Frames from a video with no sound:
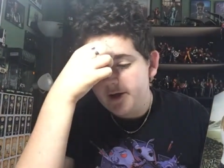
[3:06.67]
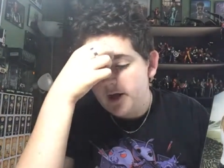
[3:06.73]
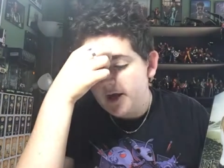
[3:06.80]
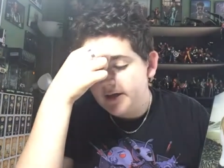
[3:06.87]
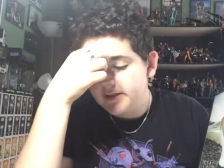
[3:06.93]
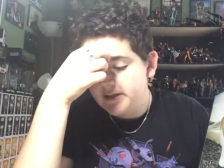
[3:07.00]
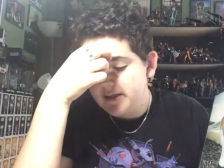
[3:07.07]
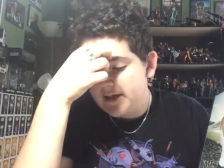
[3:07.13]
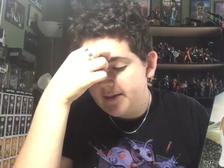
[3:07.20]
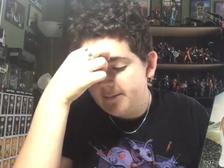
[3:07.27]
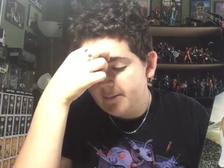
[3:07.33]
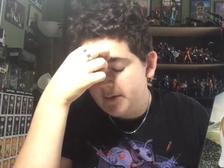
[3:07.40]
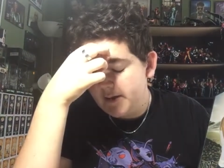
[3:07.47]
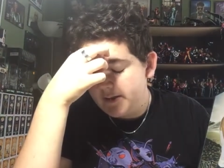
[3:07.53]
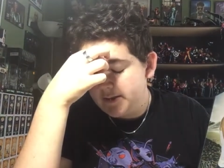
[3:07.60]
Cox, the guy
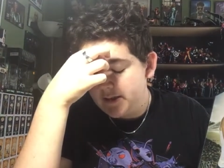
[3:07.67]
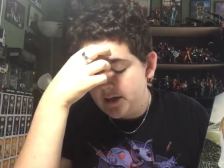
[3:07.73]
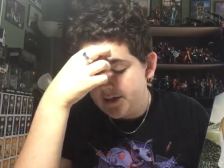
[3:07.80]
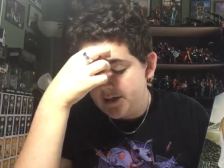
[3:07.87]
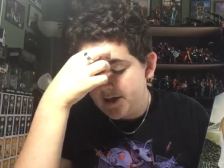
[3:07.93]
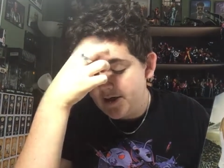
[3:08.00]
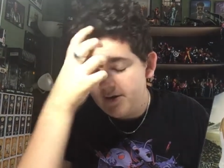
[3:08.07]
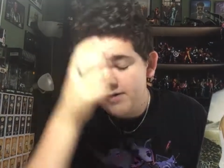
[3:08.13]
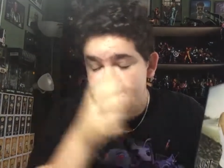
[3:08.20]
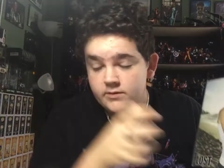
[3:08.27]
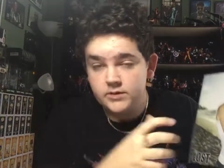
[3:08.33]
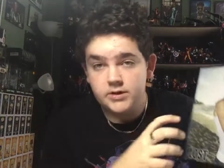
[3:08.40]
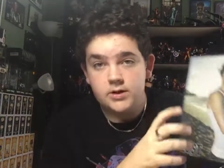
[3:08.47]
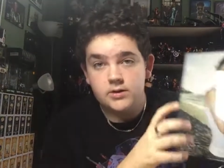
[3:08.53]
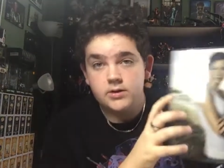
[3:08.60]
that plays uh, Daredevil.
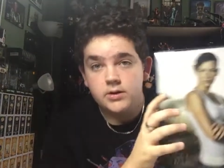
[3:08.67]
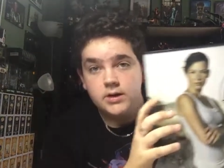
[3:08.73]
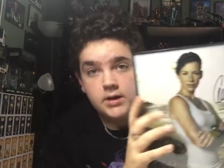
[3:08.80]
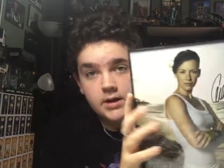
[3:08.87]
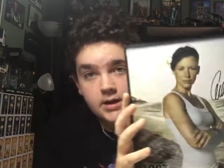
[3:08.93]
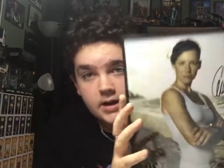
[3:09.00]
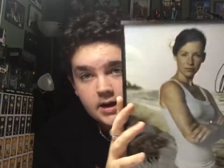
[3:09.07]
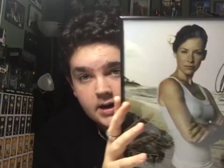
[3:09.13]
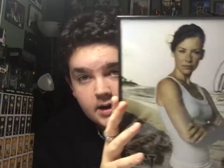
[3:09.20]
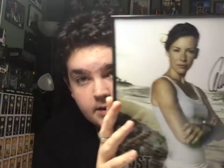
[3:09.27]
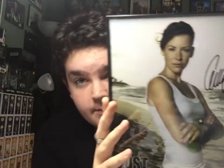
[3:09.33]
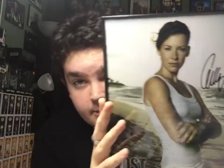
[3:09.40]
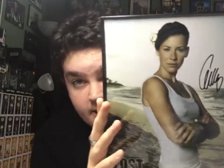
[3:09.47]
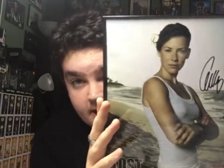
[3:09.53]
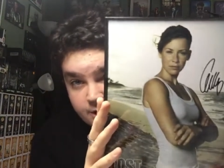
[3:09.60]
So,
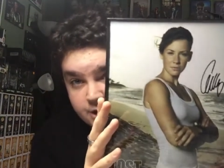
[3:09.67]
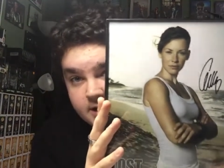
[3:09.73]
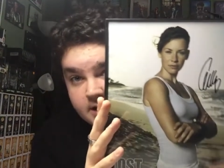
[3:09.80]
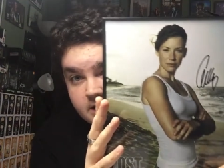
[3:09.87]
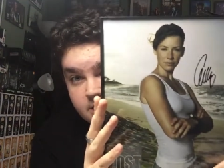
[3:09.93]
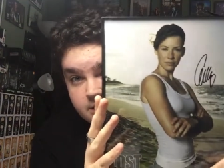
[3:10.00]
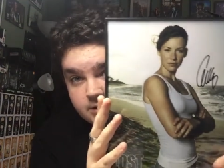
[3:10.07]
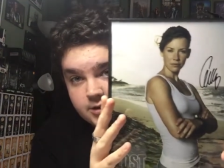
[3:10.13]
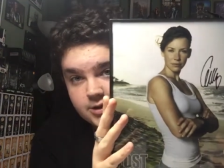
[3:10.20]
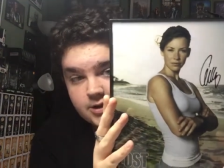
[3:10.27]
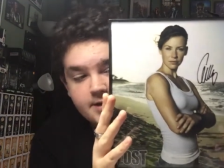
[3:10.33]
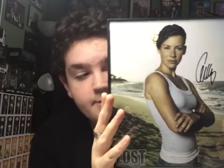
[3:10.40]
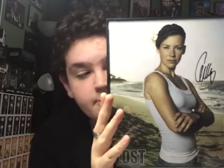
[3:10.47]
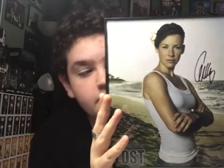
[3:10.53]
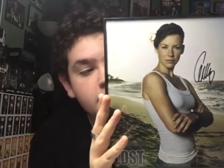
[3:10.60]
but yeah, she
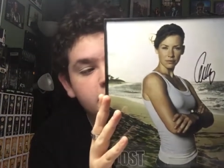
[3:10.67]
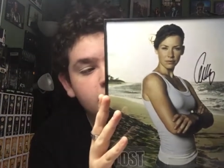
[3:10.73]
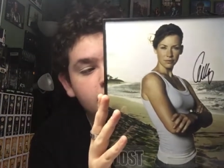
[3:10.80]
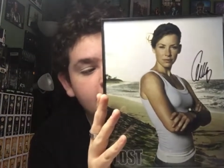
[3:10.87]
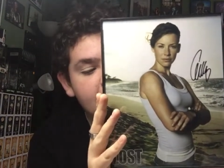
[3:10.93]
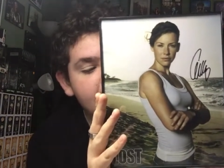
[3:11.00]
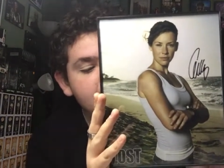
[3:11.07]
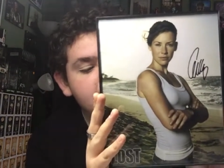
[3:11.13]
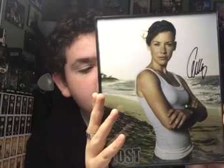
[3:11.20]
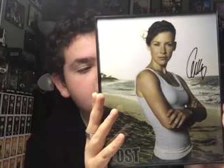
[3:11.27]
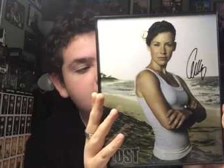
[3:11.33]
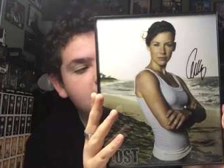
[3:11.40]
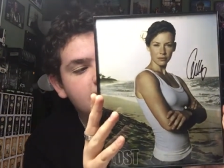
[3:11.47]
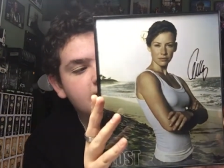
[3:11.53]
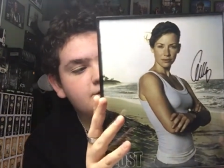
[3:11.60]
she was so
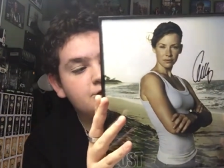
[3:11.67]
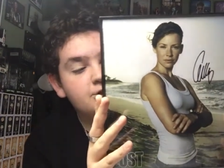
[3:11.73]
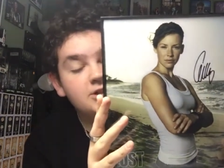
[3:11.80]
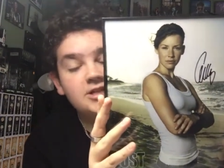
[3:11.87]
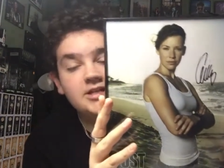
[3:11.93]
nice, and she